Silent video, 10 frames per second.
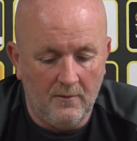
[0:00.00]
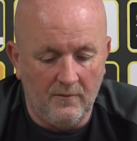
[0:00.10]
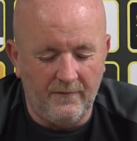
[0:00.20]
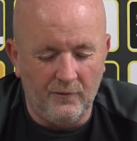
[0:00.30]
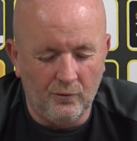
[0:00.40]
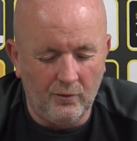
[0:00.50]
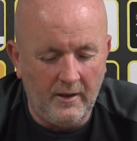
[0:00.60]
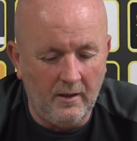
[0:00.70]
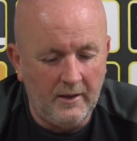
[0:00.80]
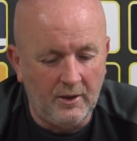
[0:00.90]
We've not
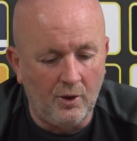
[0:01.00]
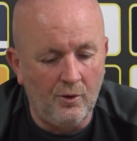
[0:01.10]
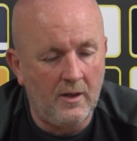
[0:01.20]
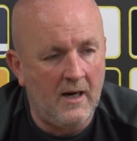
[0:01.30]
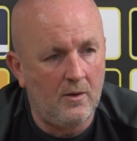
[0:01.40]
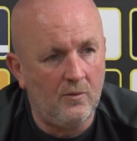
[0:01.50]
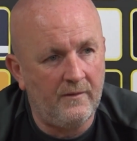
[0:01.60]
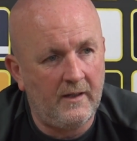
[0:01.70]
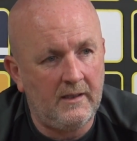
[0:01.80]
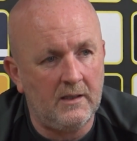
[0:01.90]
really grew that
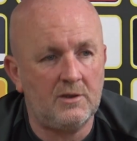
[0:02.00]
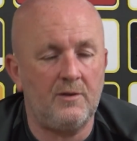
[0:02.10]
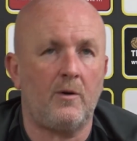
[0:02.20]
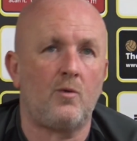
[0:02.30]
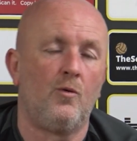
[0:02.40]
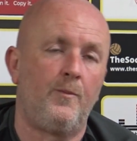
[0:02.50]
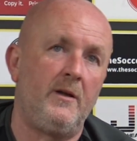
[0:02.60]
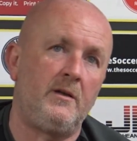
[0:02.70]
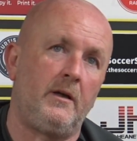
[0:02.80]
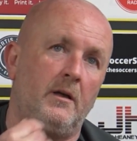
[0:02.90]
over the years. You were
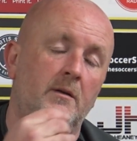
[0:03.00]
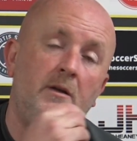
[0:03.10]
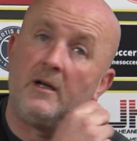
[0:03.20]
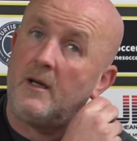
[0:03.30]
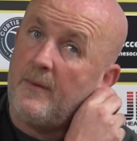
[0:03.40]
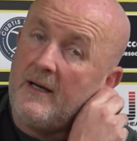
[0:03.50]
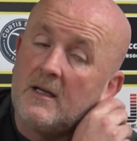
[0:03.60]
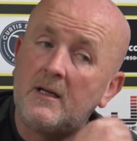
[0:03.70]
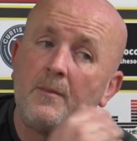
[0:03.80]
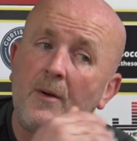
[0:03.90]
hoping year and year of being
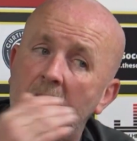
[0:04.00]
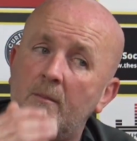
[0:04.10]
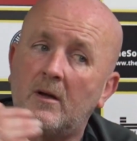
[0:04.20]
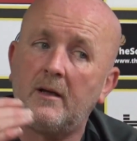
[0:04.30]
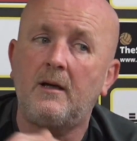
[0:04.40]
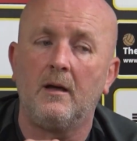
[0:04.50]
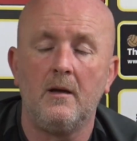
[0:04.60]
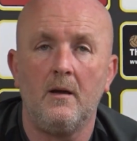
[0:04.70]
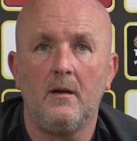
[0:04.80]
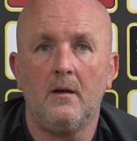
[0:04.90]
in the Premier League,
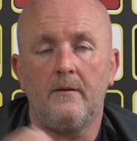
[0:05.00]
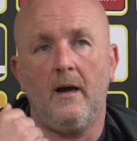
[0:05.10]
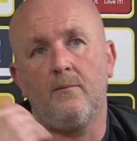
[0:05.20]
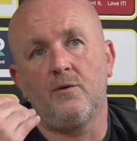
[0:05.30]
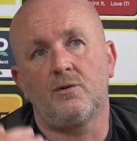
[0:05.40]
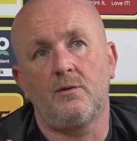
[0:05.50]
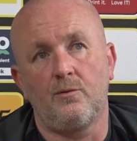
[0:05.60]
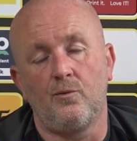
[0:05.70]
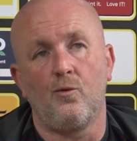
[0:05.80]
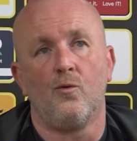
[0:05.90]
that was
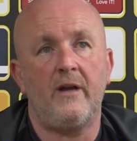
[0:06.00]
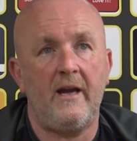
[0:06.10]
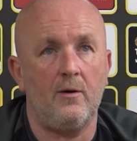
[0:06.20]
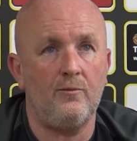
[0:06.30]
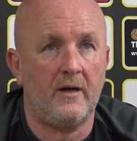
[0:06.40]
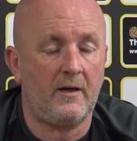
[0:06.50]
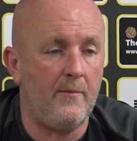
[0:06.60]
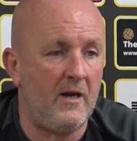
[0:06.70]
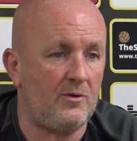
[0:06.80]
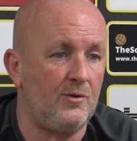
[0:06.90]
going to help your
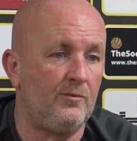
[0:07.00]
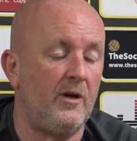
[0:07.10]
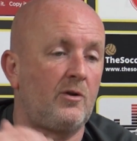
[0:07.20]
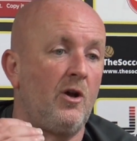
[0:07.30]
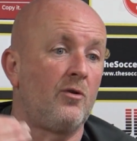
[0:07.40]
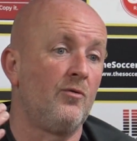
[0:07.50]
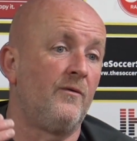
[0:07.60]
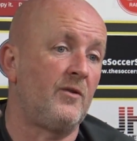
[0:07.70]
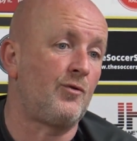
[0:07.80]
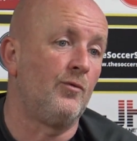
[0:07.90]
commercial, your
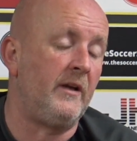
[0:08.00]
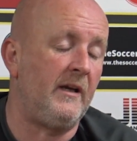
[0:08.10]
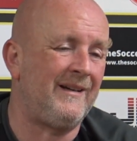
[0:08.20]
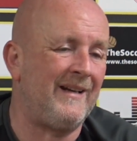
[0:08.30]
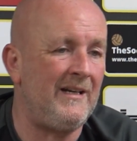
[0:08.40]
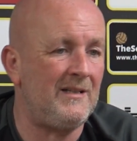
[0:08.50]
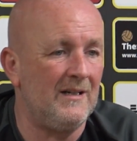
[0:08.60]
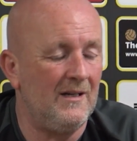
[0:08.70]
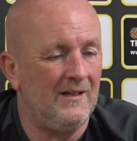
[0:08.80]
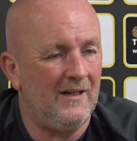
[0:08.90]
turnover's going to increase.
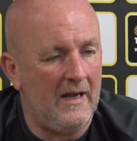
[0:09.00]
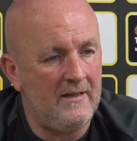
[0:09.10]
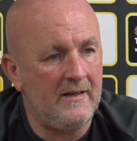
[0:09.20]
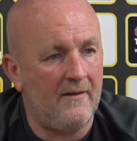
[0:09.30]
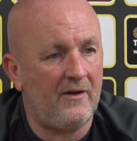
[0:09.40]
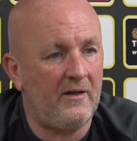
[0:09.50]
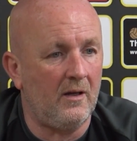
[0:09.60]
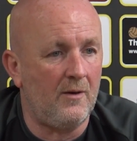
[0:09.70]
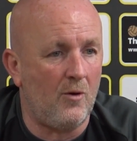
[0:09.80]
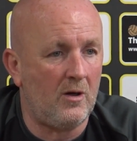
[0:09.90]
It never
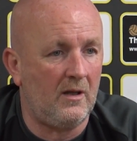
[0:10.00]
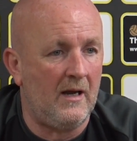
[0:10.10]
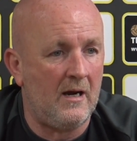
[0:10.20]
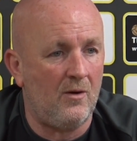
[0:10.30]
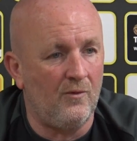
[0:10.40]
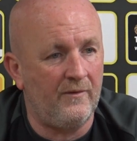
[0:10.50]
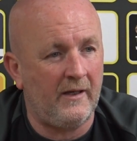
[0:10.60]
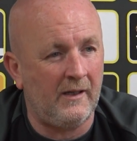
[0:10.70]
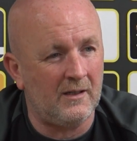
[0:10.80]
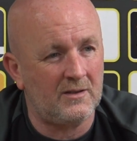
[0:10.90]
really worked like that. Over the
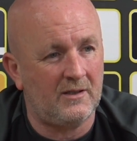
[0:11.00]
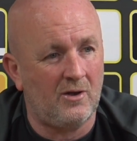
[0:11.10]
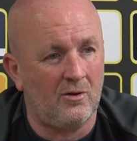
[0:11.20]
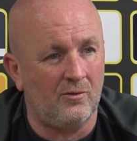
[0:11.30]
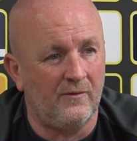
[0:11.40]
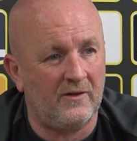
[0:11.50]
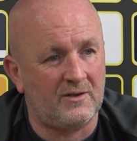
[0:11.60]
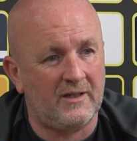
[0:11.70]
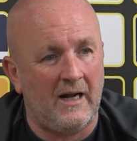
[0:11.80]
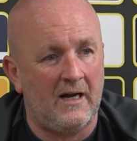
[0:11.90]
years the
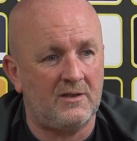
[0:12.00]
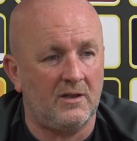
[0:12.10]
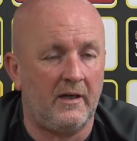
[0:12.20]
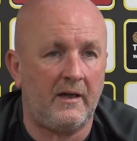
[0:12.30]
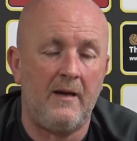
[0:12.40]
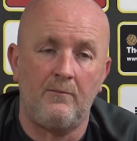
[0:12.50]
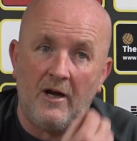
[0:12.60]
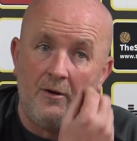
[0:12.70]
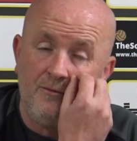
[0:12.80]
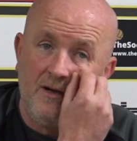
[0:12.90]
turnovers gradually came
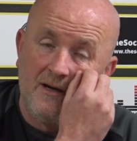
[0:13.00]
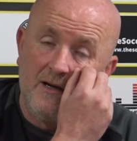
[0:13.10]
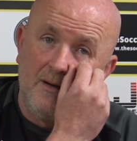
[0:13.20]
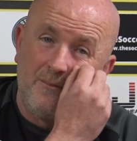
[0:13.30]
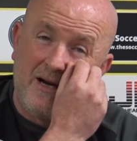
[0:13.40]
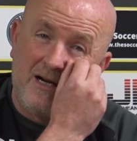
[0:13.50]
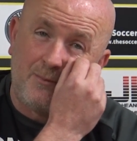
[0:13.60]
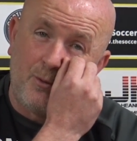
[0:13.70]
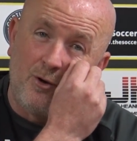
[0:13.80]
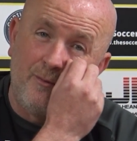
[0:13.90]
down, but
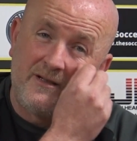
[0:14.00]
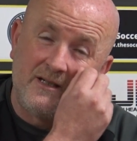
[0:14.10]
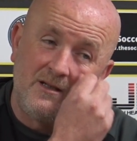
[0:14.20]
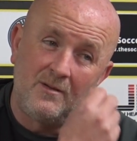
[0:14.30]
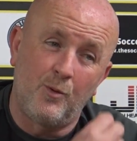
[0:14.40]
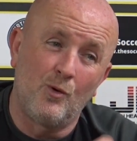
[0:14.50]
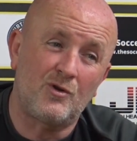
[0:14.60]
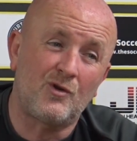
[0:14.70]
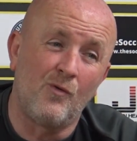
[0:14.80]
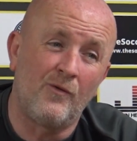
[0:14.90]
that's probably since
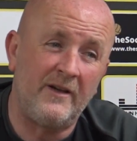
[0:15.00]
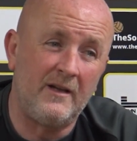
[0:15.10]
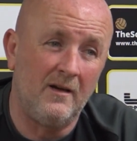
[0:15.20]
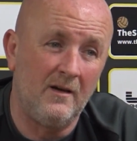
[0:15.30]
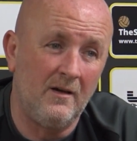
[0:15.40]
post-COVID.